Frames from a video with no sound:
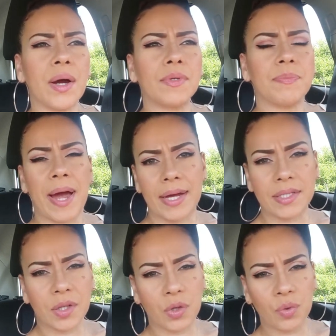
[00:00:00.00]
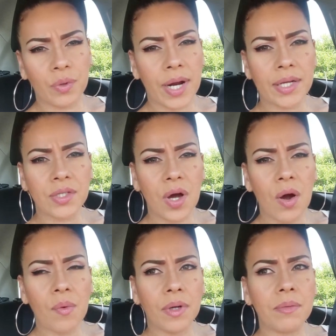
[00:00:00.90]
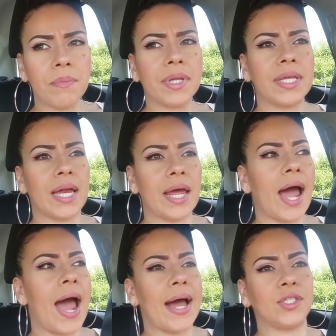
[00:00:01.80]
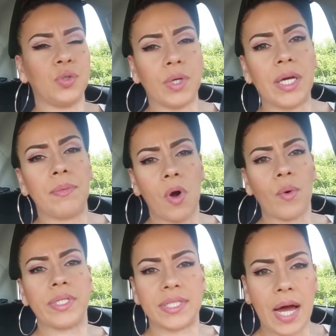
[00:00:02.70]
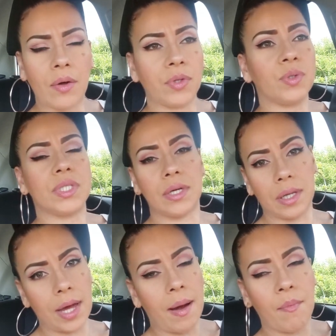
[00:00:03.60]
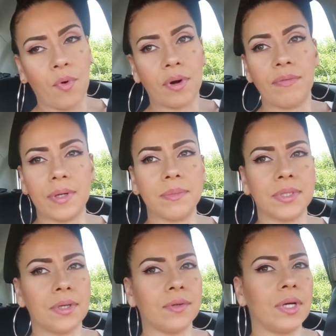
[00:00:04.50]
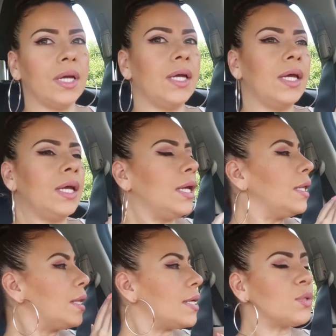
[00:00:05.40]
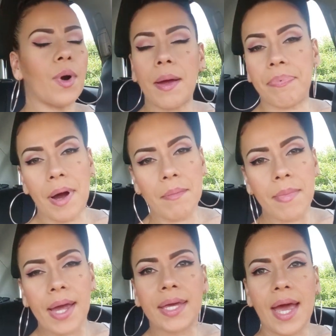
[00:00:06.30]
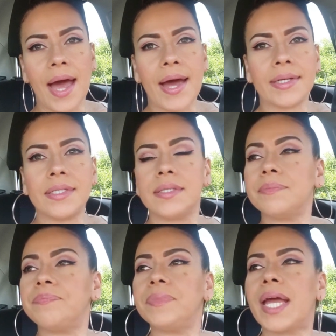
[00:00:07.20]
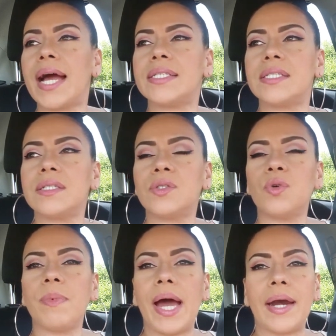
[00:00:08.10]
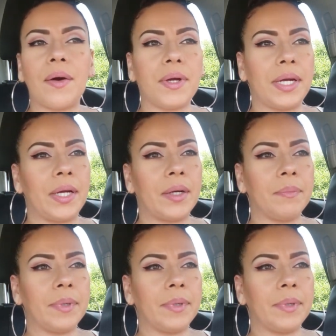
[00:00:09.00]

I was passing through and I saw one. But then as you keep going south, you see a lot more of them. So that's where I pump my gas. Gas isn't too bad out here.